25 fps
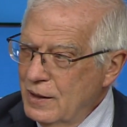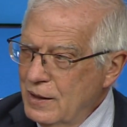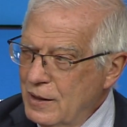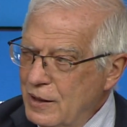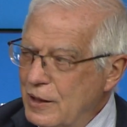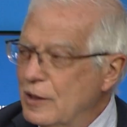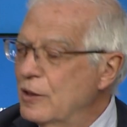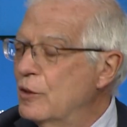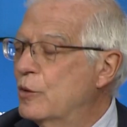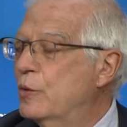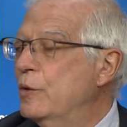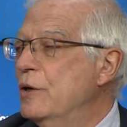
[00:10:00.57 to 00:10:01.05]

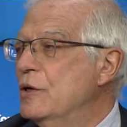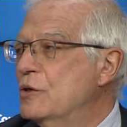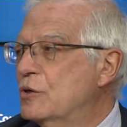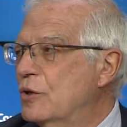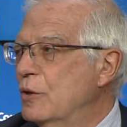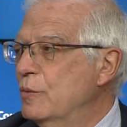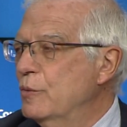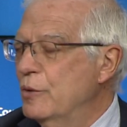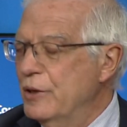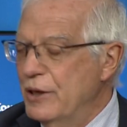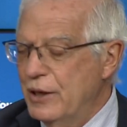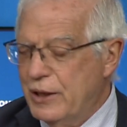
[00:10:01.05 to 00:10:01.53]
increase
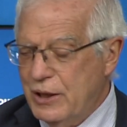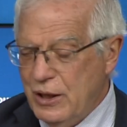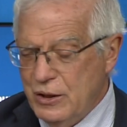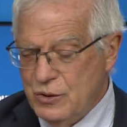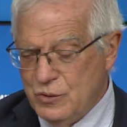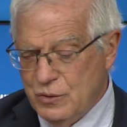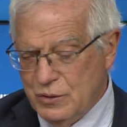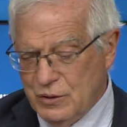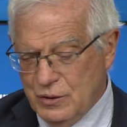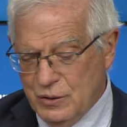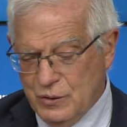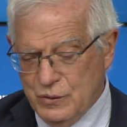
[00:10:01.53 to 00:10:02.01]

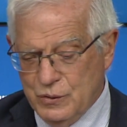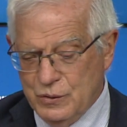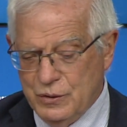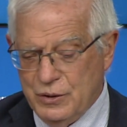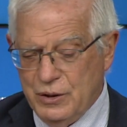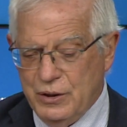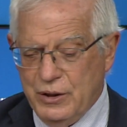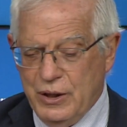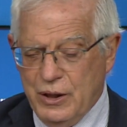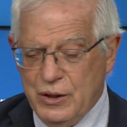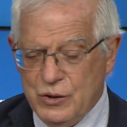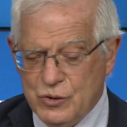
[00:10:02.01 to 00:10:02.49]
communication and
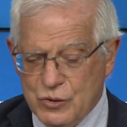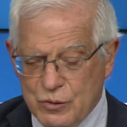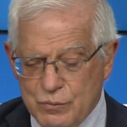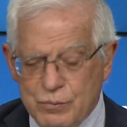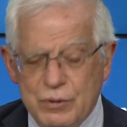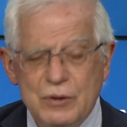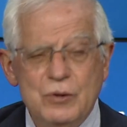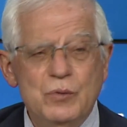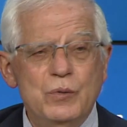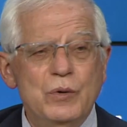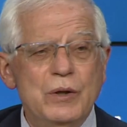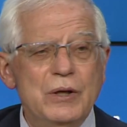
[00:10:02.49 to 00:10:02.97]
coordination
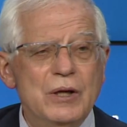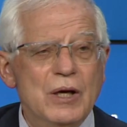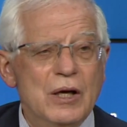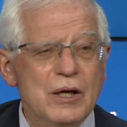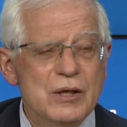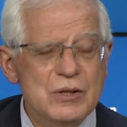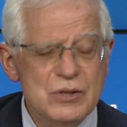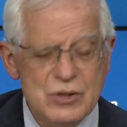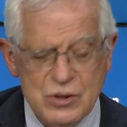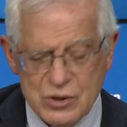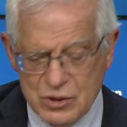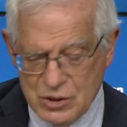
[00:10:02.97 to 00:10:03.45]
between
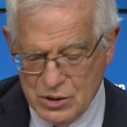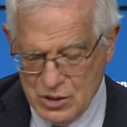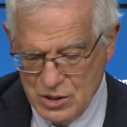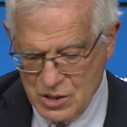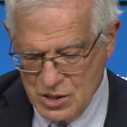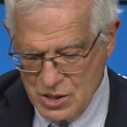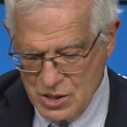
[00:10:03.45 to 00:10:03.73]
us,